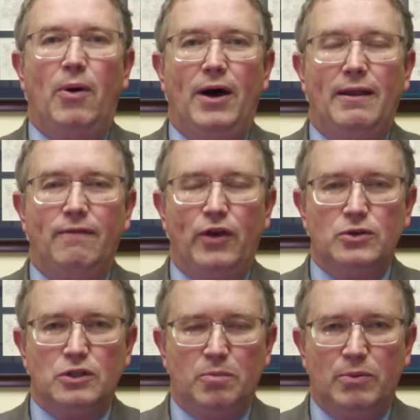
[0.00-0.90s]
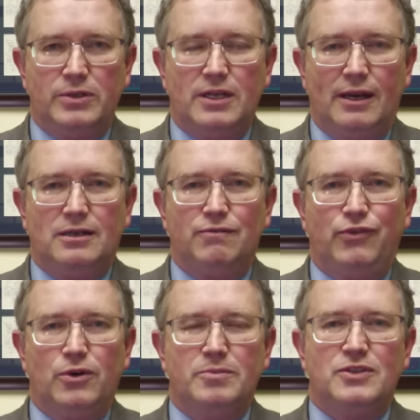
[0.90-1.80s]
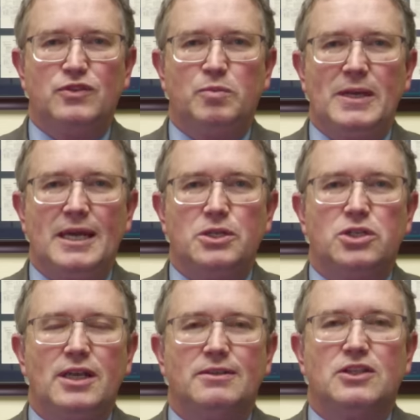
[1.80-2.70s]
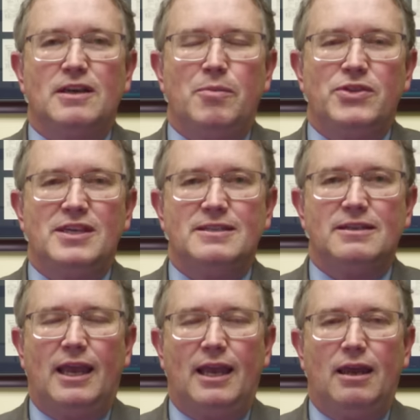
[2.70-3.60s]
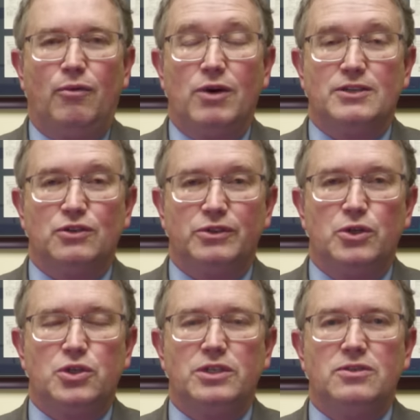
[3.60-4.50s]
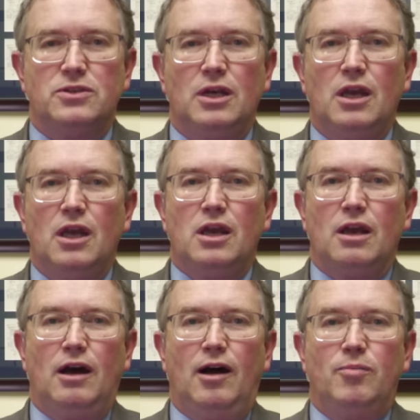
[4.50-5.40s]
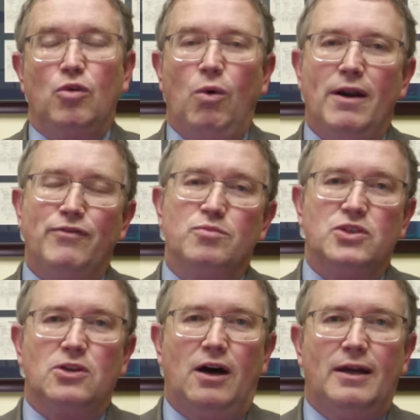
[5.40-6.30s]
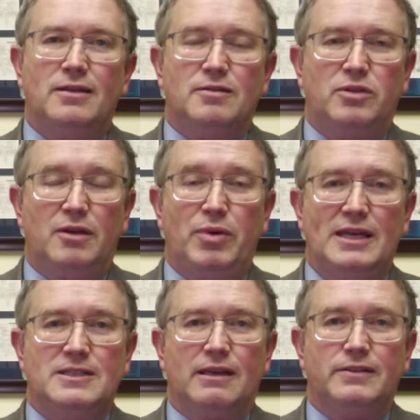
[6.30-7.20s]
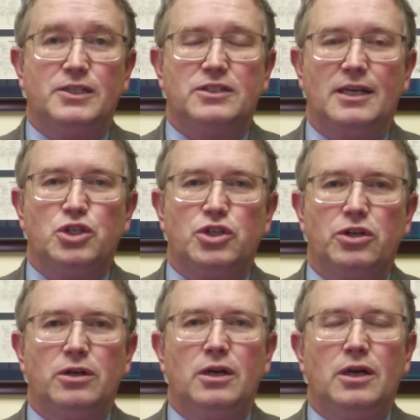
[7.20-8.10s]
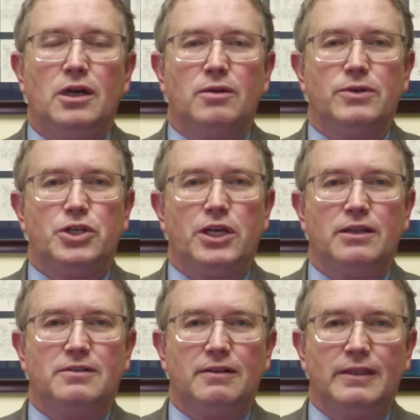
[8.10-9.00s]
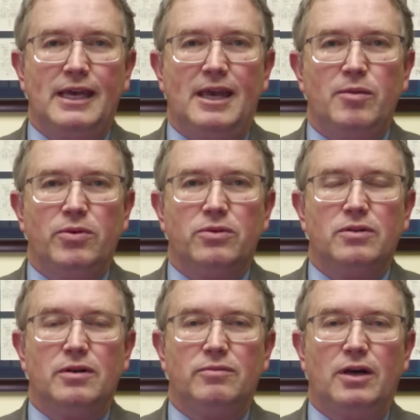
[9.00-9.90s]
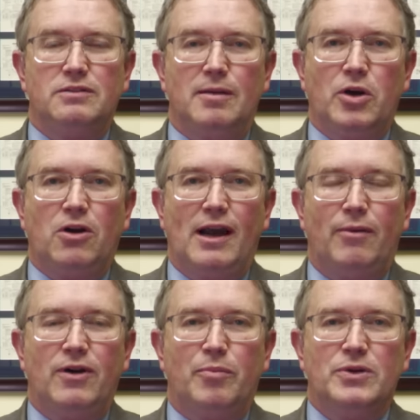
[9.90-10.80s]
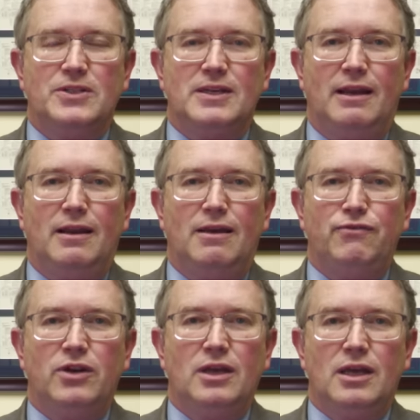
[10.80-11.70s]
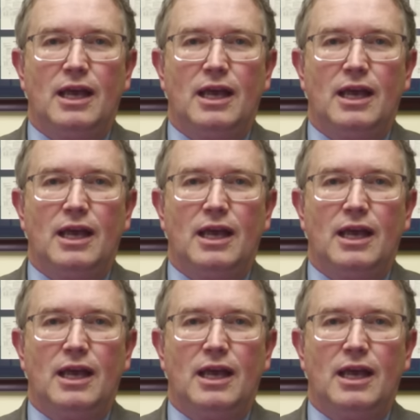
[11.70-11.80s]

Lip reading: but those are protected forms of speech. Yet some of these resolutions, one of them sought to basically censure Rashida Tlaib, a Democrat representative,